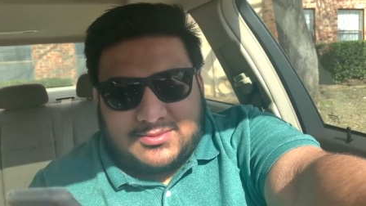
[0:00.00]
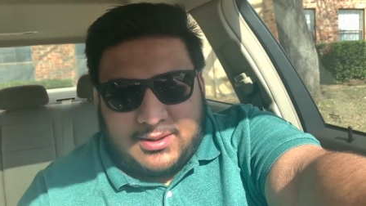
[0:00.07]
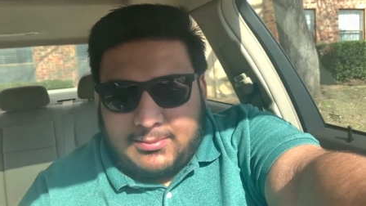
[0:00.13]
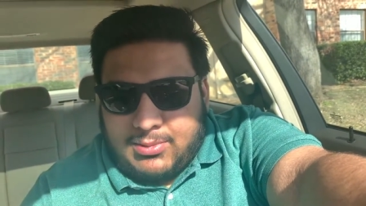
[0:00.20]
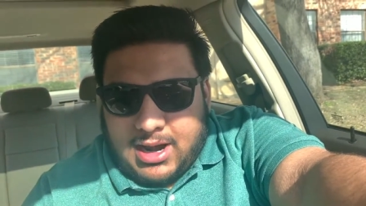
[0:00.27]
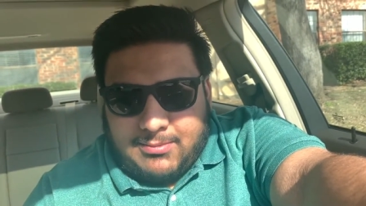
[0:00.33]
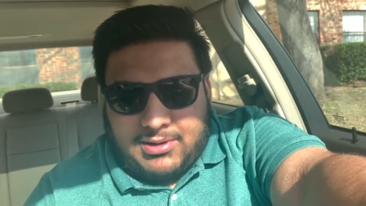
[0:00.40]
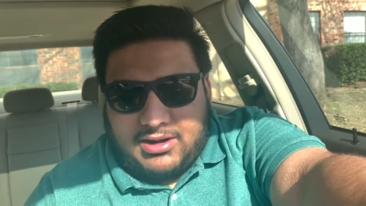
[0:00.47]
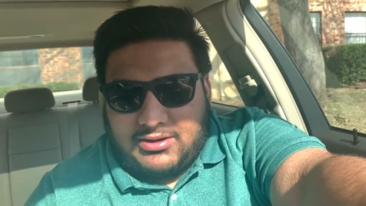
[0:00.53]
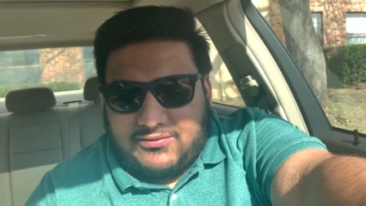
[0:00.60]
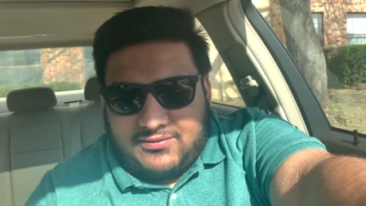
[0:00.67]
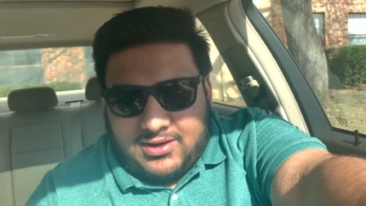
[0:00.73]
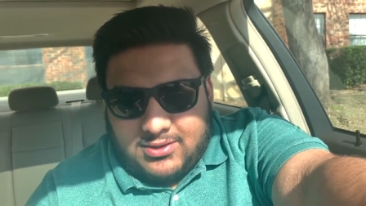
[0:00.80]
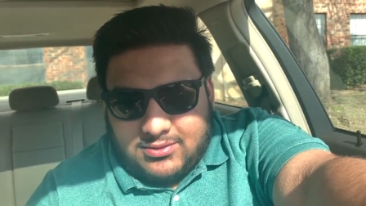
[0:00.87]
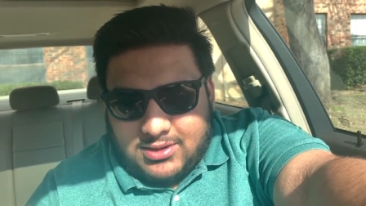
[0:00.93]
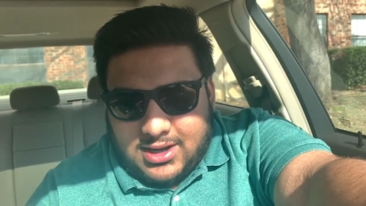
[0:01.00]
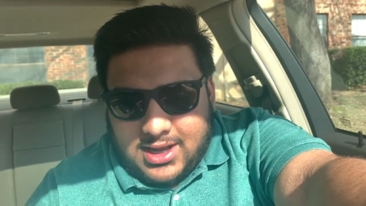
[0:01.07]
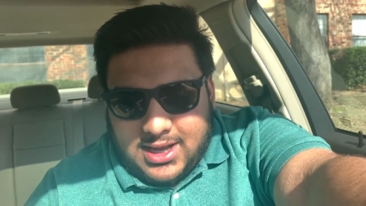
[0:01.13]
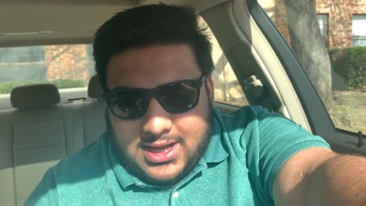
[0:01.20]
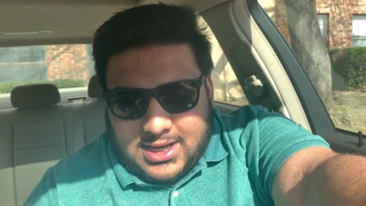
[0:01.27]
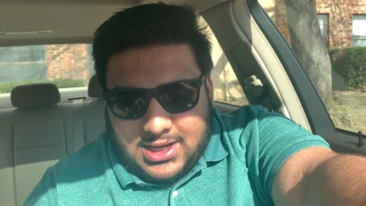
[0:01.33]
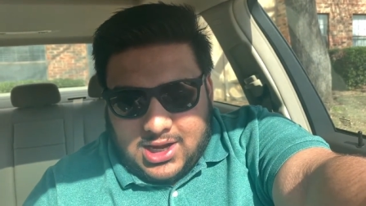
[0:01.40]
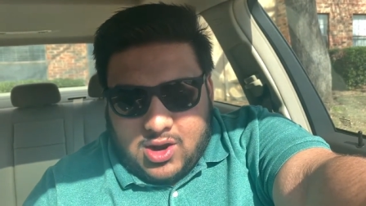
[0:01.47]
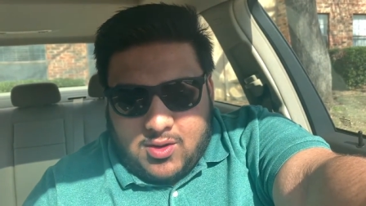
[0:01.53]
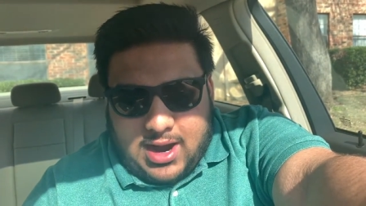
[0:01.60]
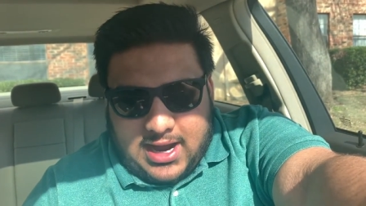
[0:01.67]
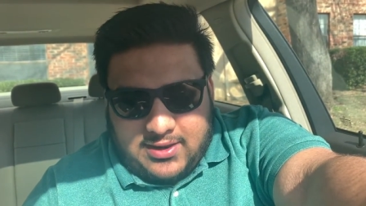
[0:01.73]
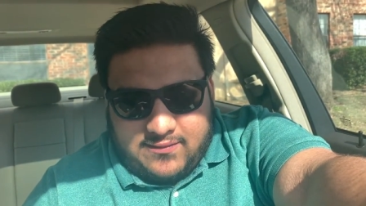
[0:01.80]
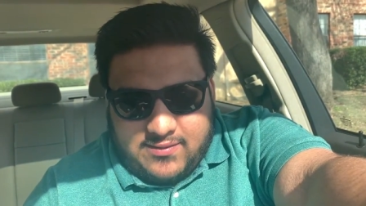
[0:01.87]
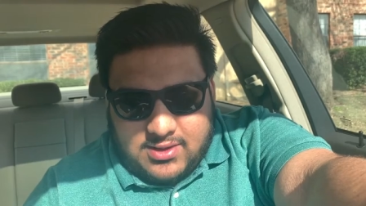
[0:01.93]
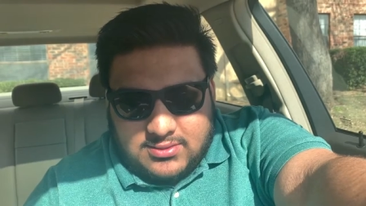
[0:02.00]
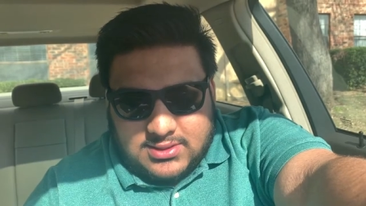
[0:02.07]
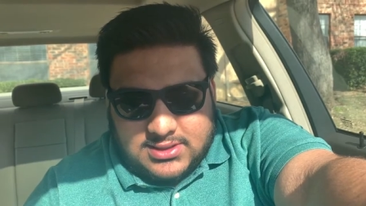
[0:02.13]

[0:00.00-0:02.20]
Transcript: in my primary phone, no iPhone.